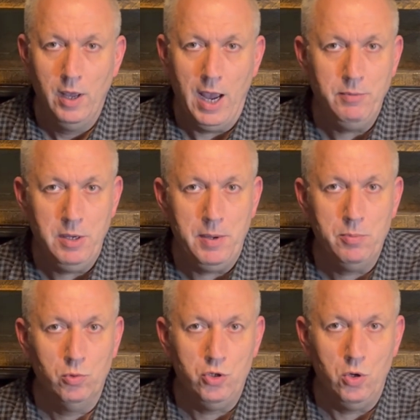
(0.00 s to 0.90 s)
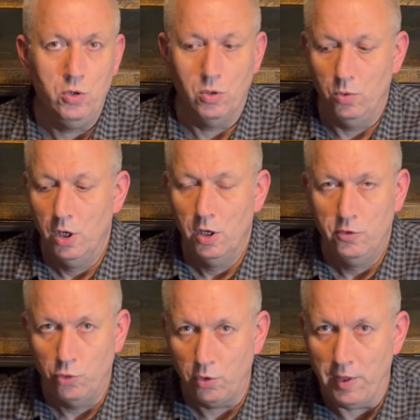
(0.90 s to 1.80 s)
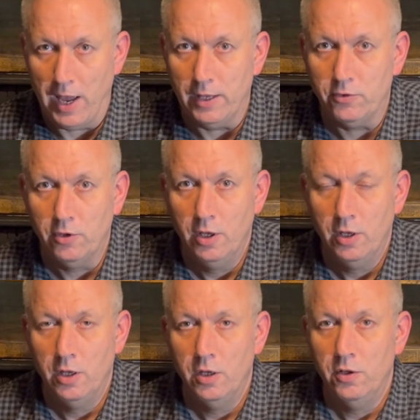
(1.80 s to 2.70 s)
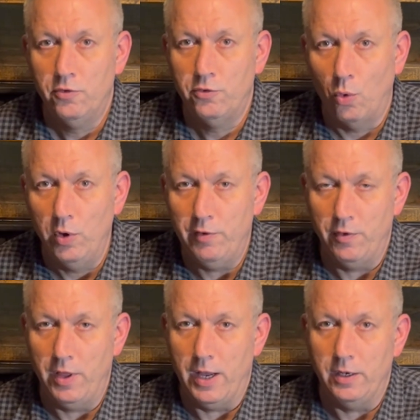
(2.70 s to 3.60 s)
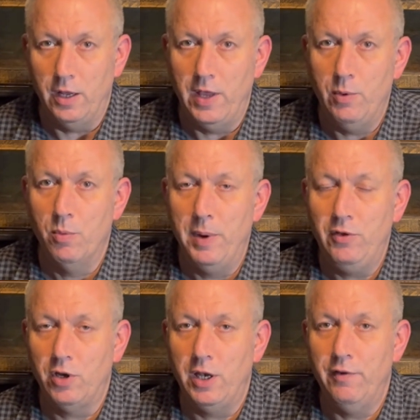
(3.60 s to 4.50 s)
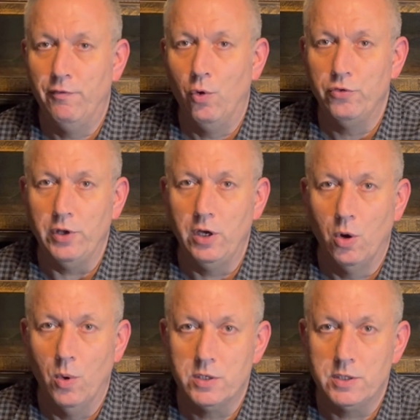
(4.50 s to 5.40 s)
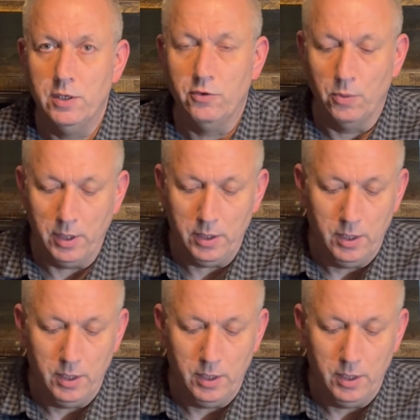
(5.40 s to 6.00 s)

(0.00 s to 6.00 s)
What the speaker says: How many people do you know took that solely for that, and they were basically forced and coerced into it?